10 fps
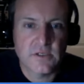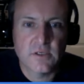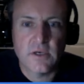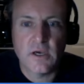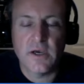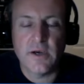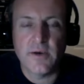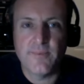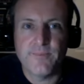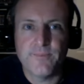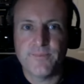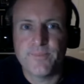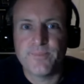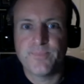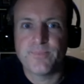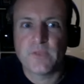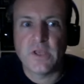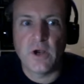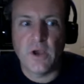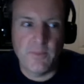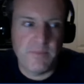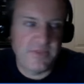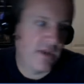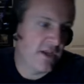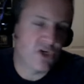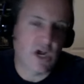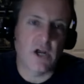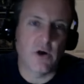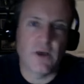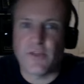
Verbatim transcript: um, you know, but then Ninjago, I thought